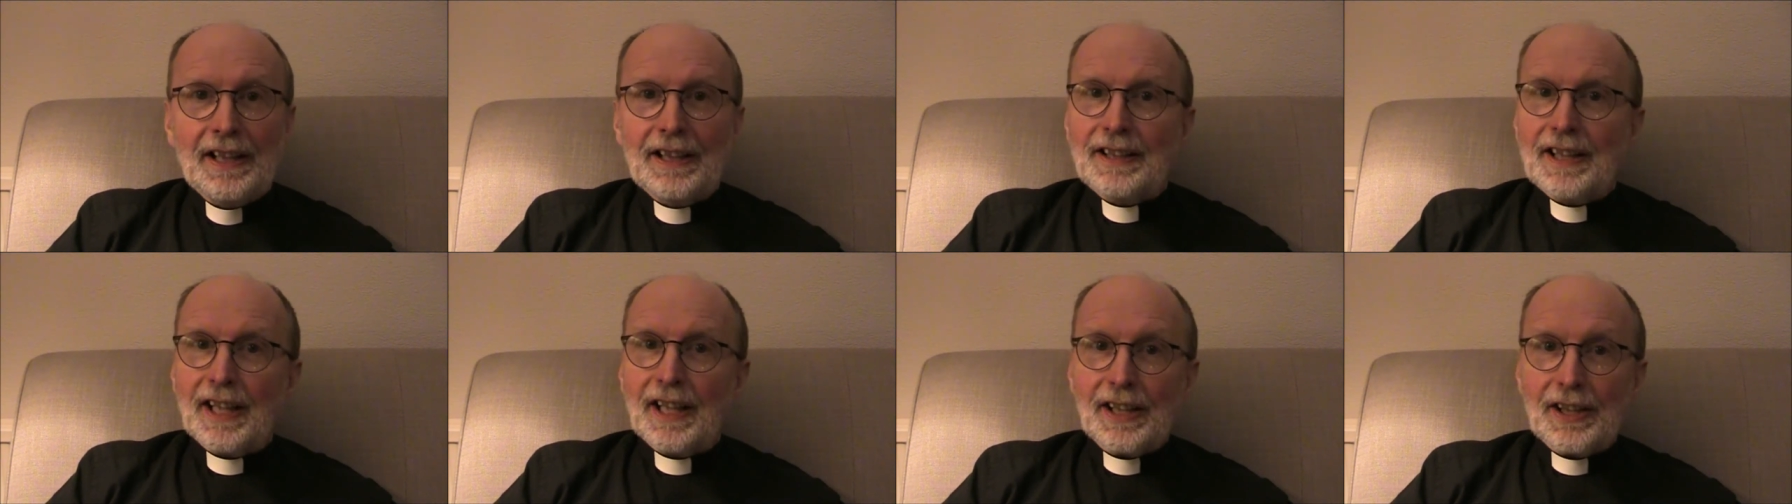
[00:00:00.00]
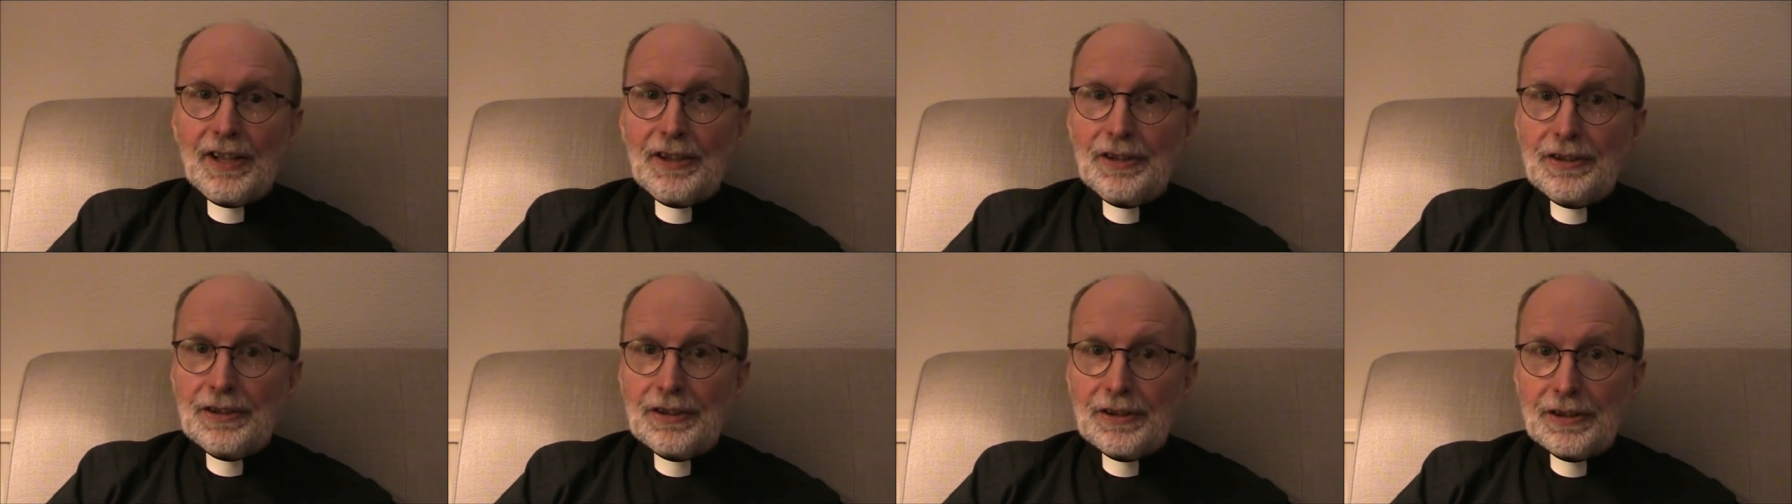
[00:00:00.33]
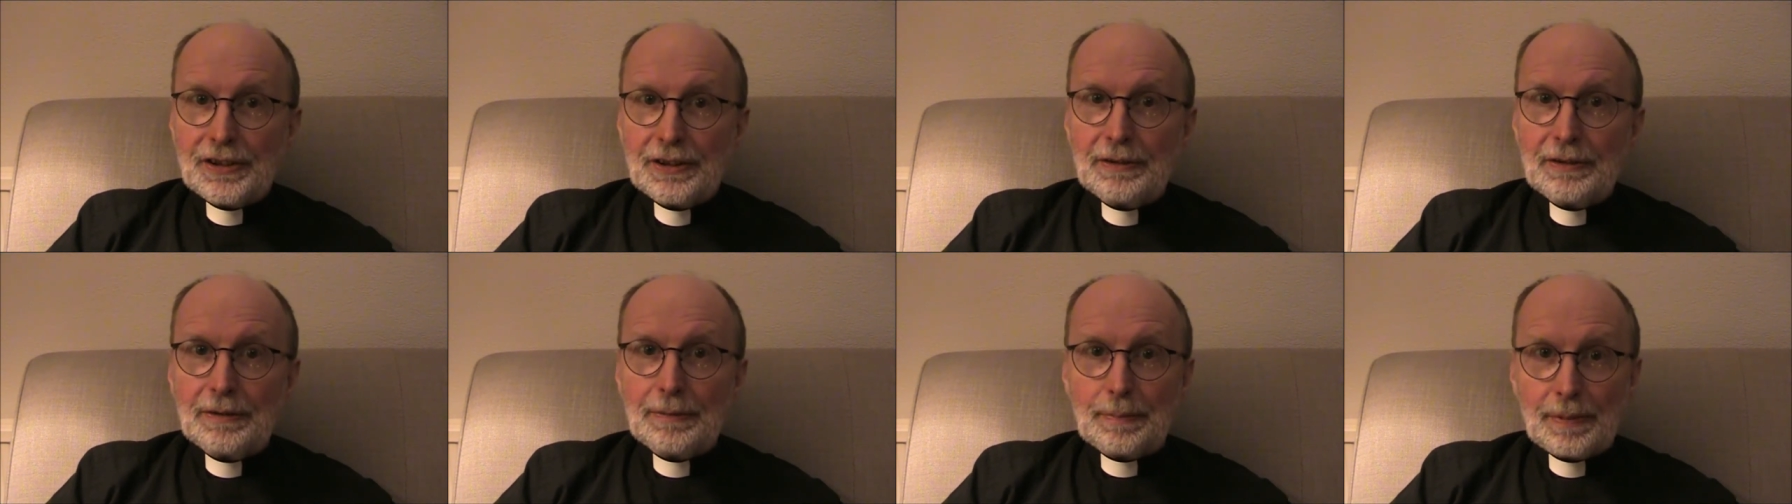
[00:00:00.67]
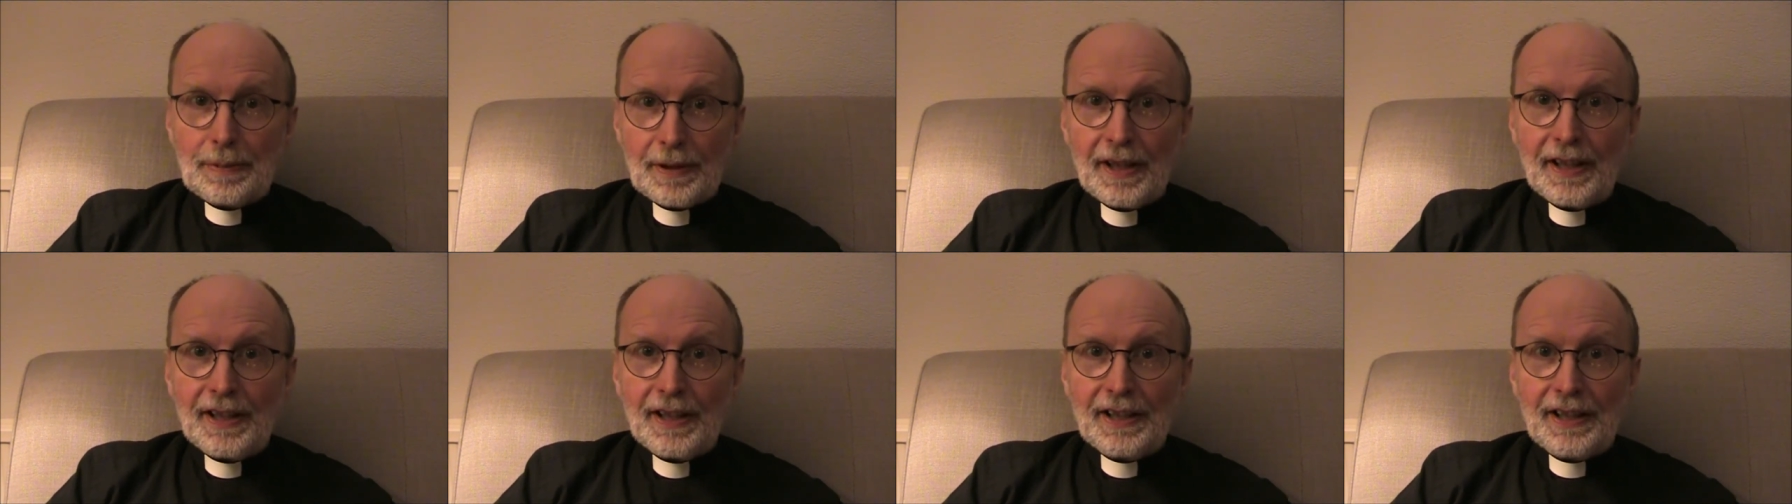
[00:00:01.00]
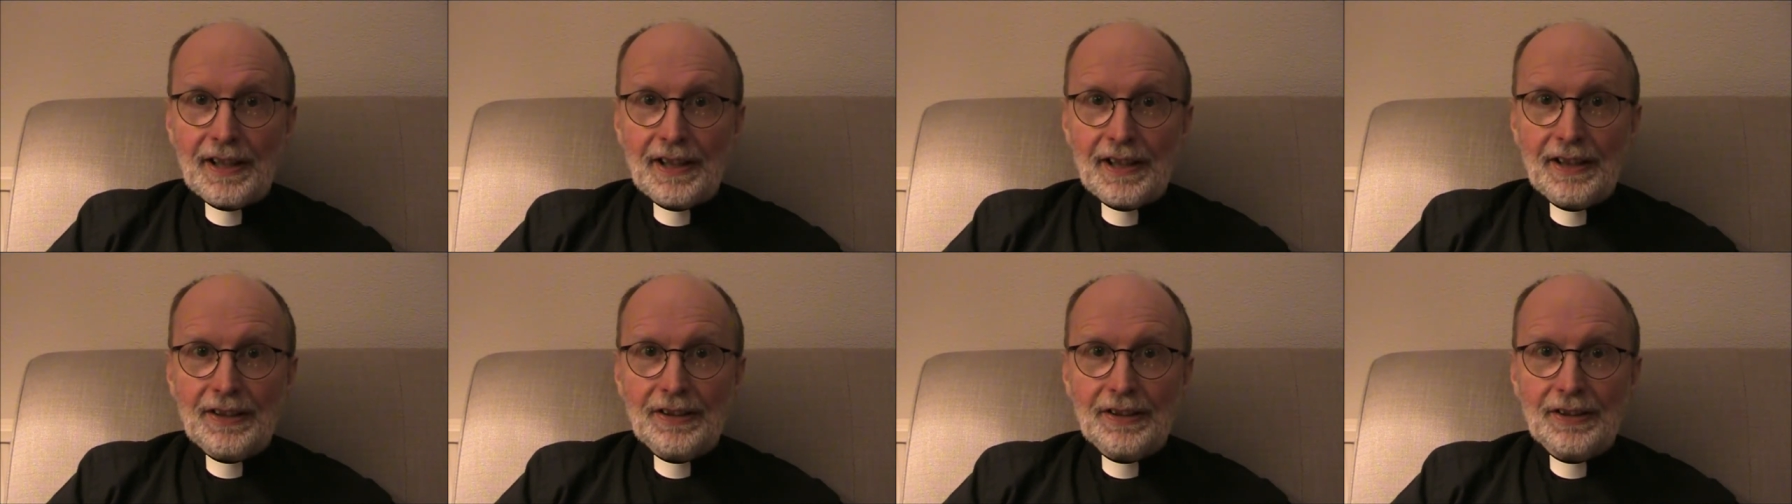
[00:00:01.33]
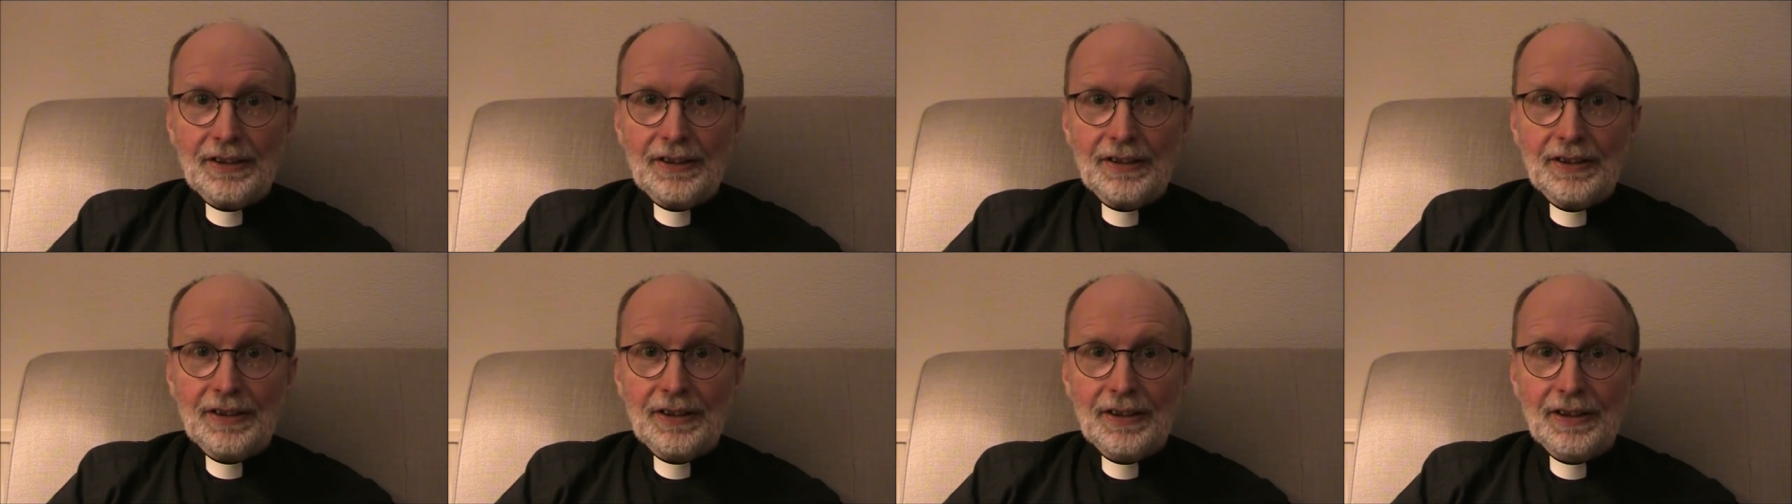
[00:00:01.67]
Yet he still
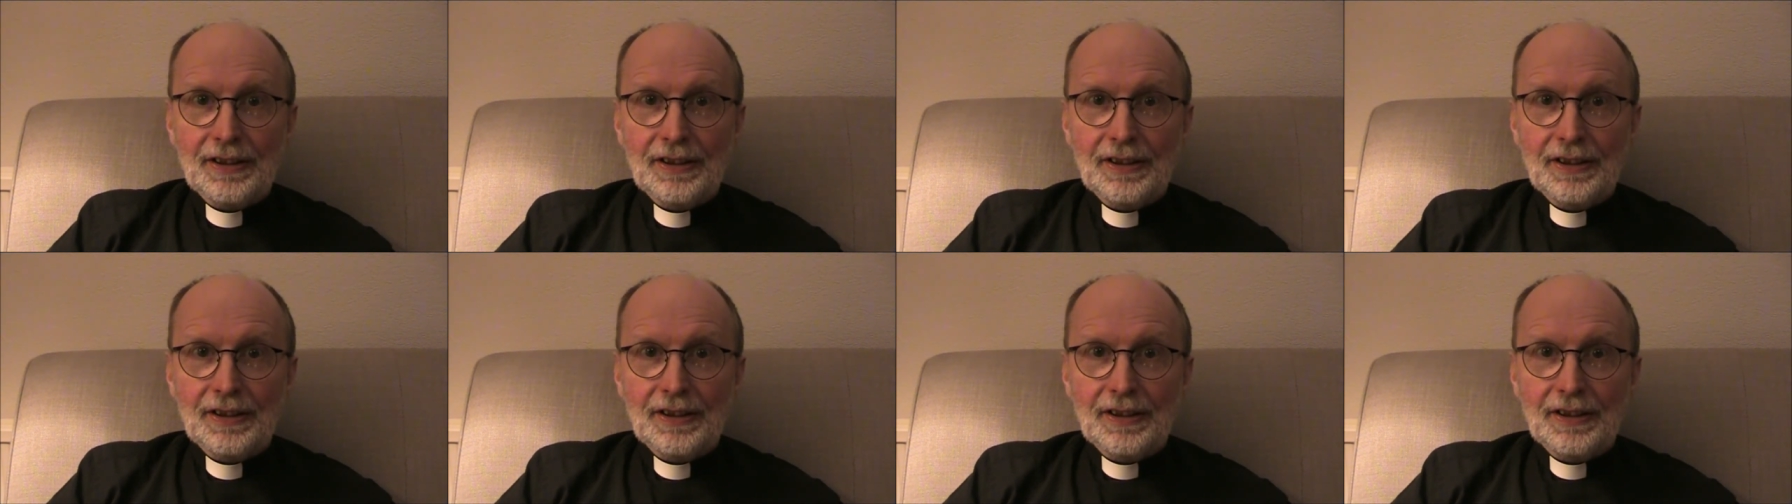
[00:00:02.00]
prays,